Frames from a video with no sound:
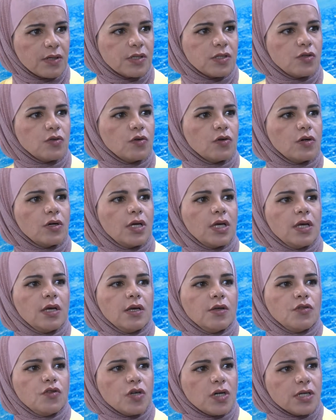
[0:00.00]
So
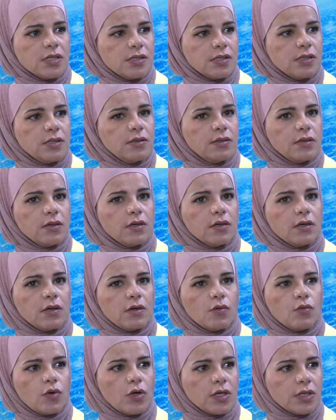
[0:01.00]
GIZ
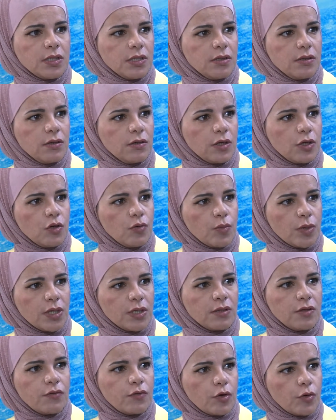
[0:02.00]
worked in
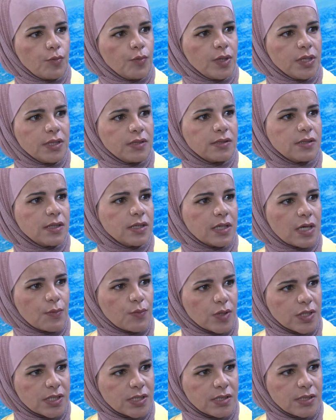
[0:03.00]
human development
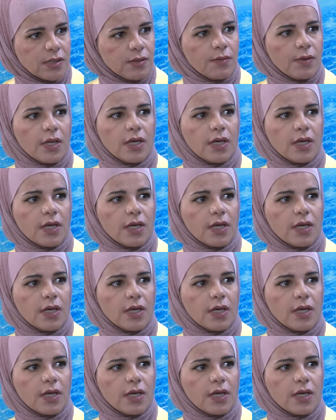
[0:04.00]
capacity.